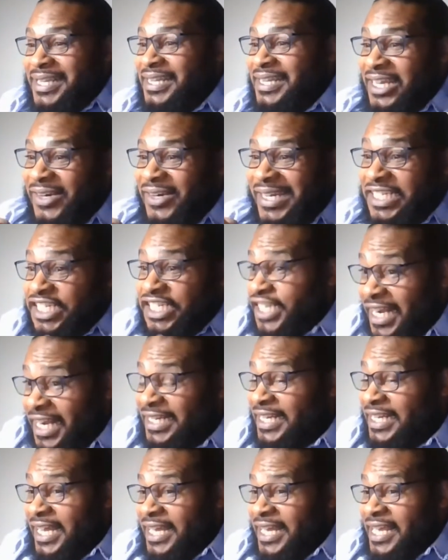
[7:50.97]
their
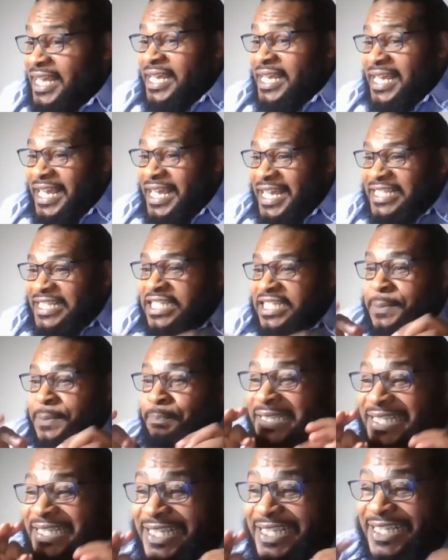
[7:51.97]
agenda is
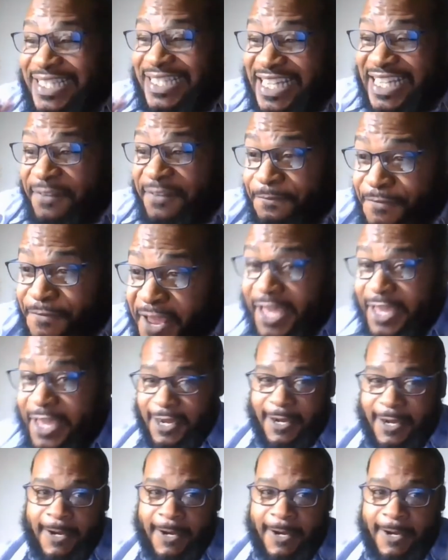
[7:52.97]
specific.